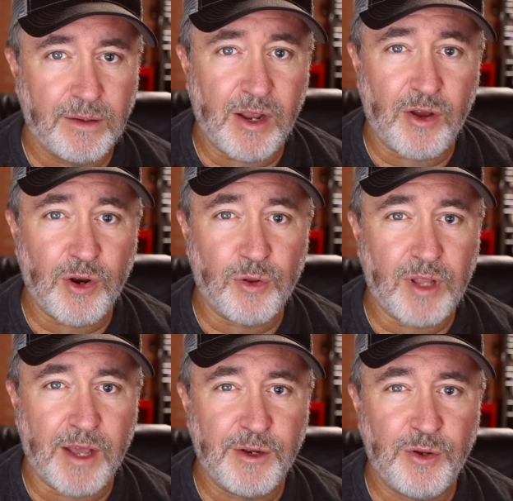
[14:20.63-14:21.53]
Now, I know a
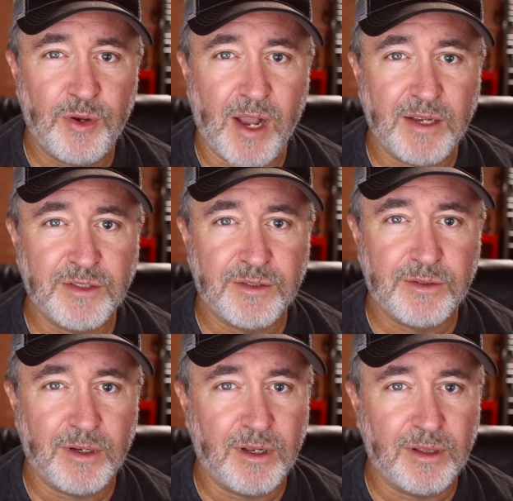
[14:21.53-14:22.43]
lot of you
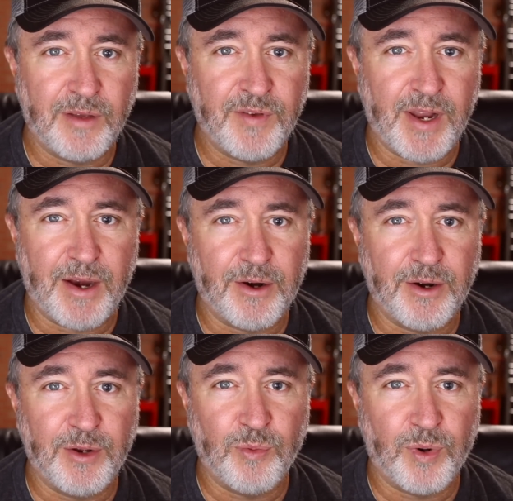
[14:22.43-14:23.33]
guys live in an
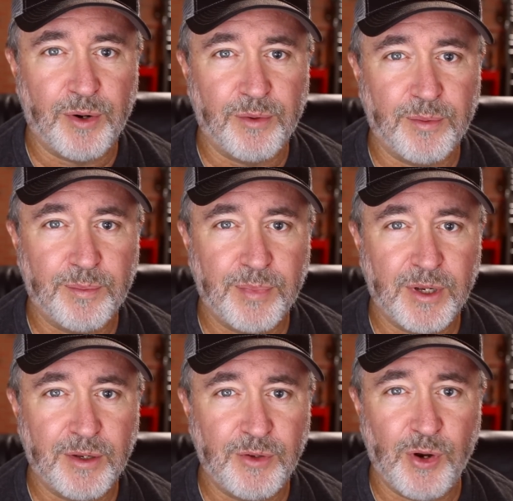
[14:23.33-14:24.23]
area where
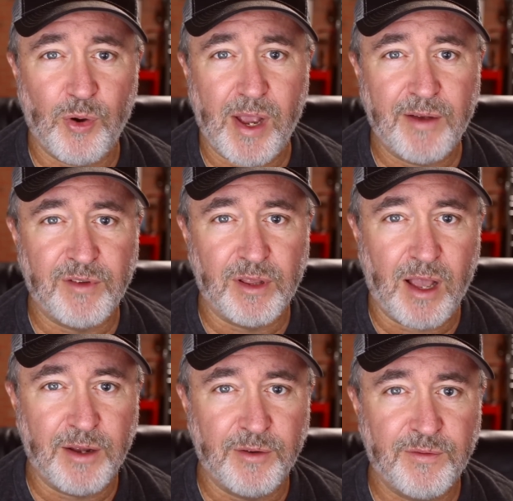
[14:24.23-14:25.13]
you don't have a
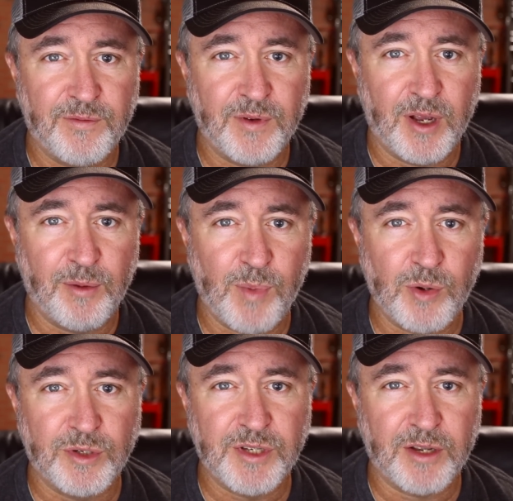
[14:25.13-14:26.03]
lot of
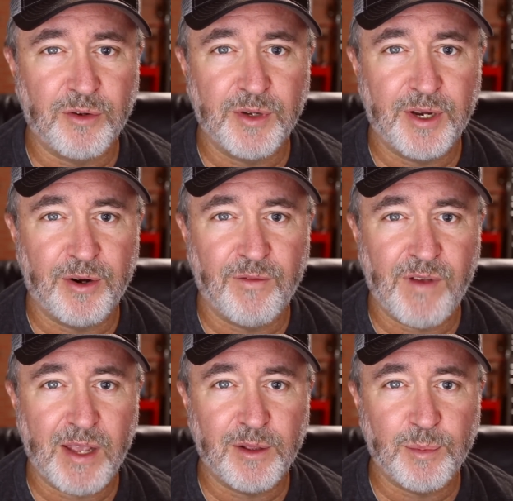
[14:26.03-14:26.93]
motorcycle gear
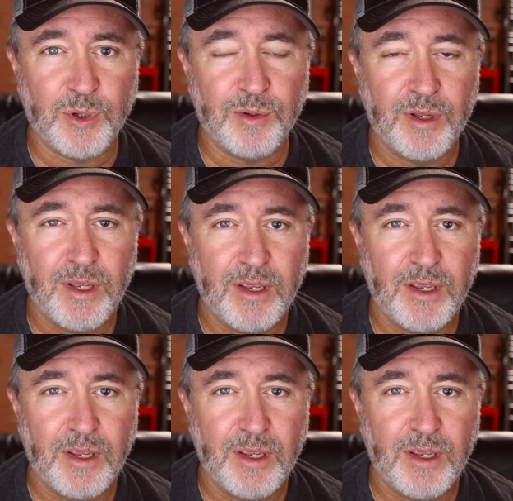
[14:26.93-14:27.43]
available.